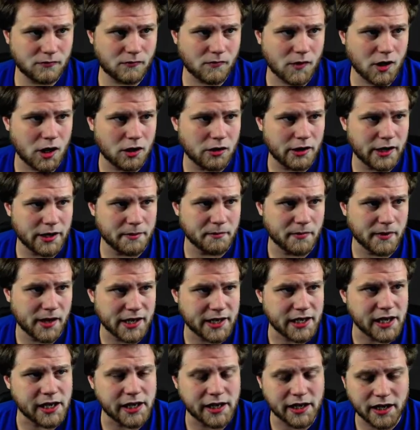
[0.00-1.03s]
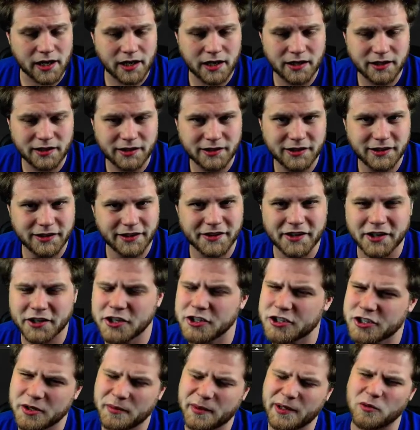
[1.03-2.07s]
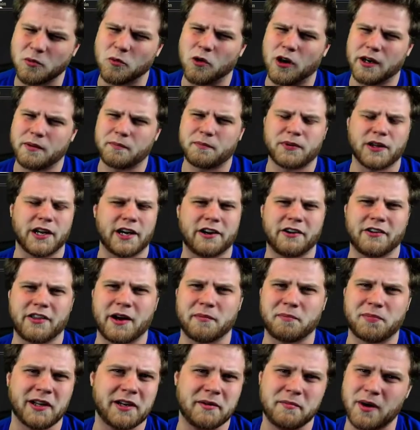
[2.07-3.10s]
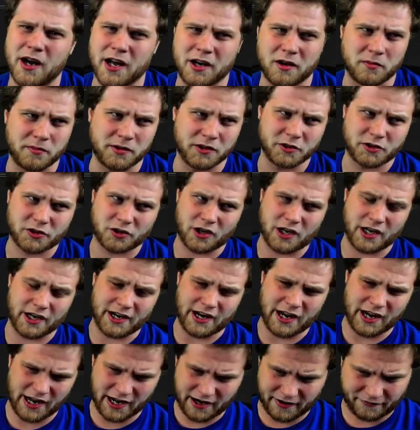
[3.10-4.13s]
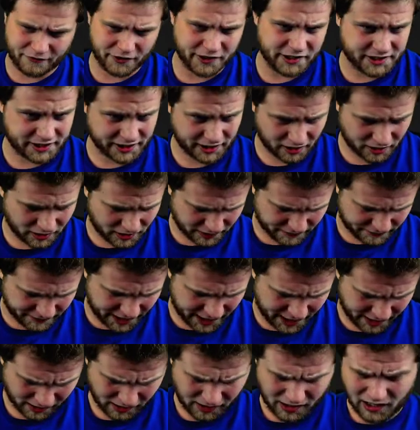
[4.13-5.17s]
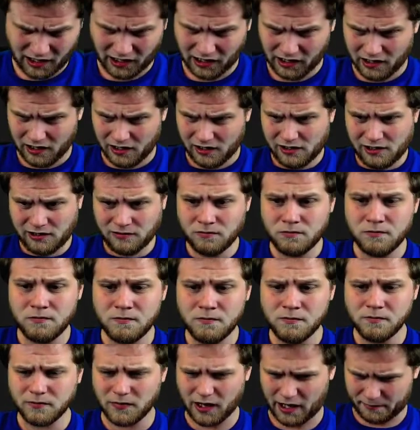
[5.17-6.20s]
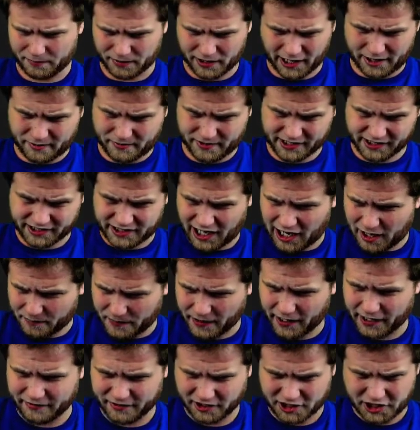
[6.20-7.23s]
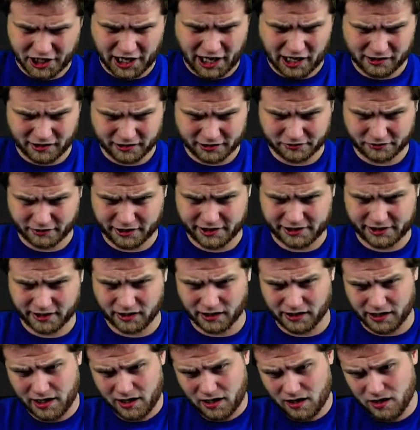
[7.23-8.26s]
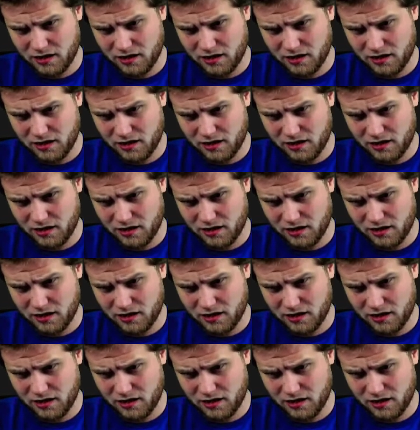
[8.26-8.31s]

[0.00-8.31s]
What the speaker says: All right, Mikey. There used to be one player that played Mono Blue Tron every single event. I played him in the top 8 of a challenge recently.